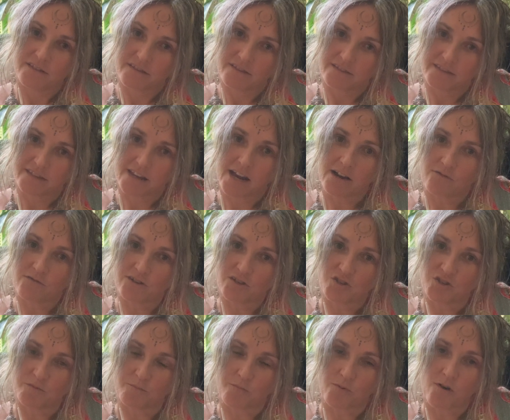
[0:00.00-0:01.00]
sacred
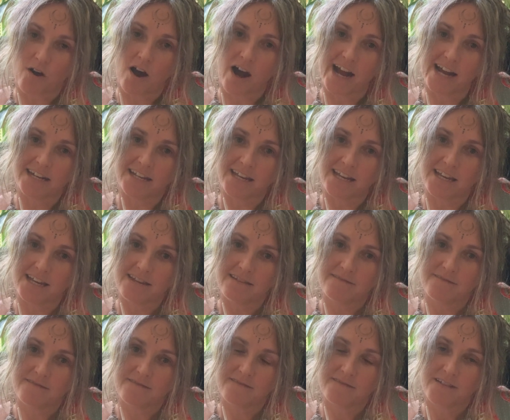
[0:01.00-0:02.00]
to Bridie,
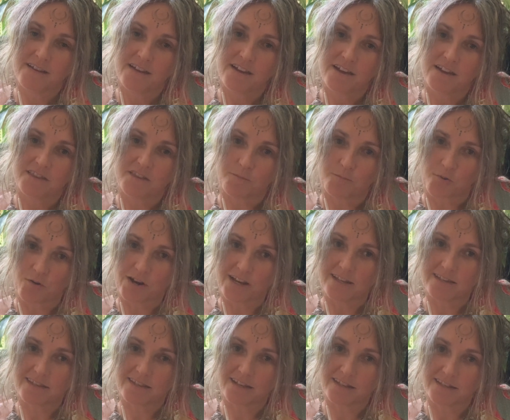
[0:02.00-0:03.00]
the
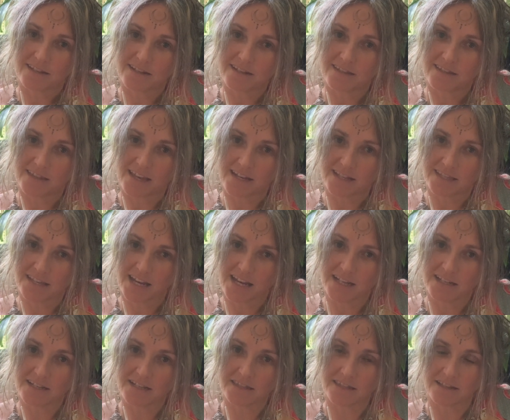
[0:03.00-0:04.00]
priestesses that
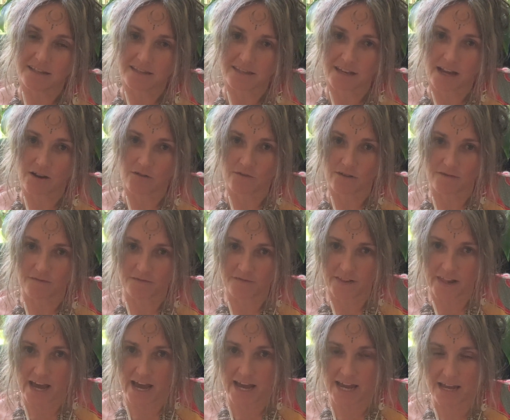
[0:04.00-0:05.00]
tended the sacred
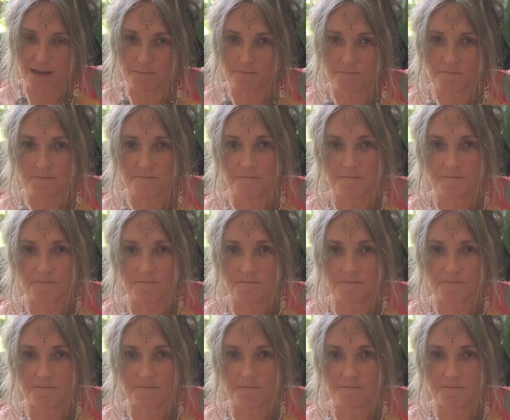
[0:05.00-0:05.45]
flame,